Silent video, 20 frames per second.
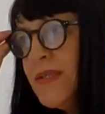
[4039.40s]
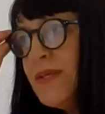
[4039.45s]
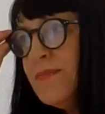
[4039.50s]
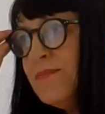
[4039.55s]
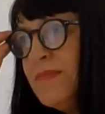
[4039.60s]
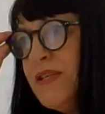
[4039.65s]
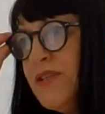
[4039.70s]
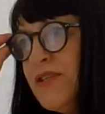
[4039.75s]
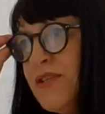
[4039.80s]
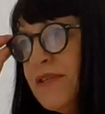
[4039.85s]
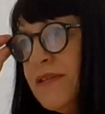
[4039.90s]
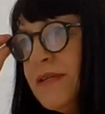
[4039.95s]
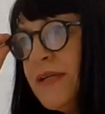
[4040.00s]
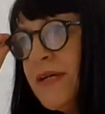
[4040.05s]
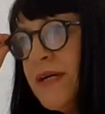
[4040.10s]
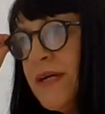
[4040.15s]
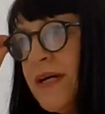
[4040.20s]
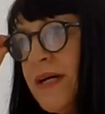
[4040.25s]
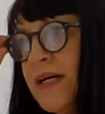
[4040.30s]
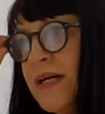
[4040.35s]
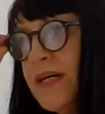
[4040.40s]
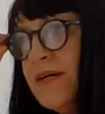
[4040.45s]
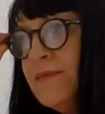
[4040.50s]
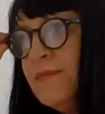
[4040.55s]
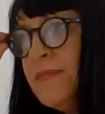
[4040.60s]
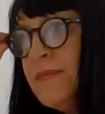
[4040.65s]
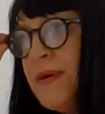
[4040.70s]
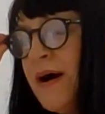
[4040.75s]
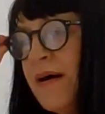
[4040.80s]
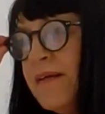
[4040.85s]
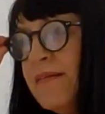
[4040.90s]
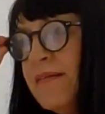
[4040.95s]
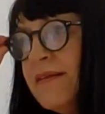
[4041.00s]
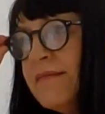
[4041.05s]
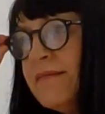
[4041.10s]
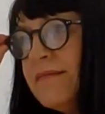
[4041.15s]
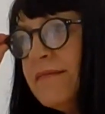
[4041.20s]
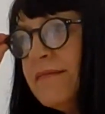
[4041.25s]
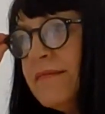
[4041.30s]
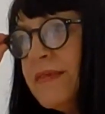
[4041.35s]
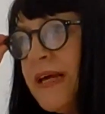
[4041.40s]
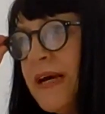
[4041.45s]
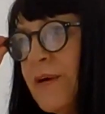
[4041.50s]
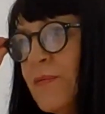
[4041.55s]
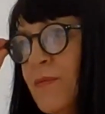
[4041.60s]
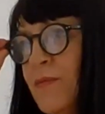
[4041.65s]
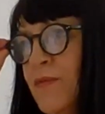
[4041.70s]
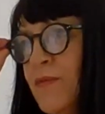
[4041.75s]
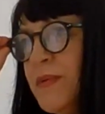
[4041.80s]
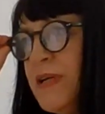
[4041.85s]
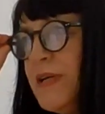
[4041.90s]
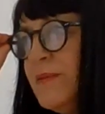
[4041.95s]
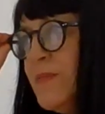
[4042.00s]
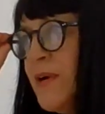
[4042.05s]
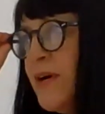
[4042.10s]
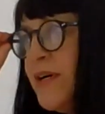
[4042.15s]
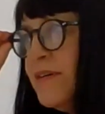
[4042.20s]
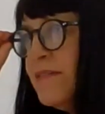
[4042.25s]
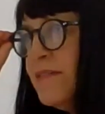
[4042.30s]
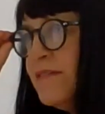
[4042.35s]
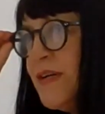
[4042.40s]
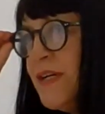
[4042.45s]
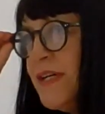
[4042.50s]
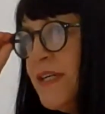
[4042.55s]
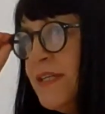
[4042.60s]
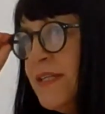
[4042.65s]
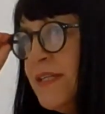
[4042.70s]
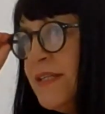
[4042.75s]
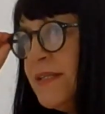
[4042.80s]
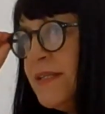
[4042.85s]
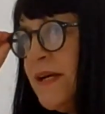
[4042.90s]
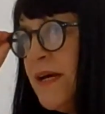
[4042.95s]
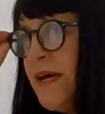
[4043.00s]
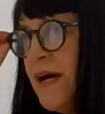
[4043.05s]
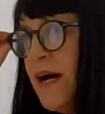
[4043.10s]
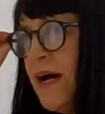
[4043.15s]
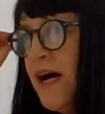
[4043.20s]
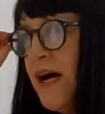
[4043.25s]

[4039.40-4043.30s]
submission. I think that would be my advice.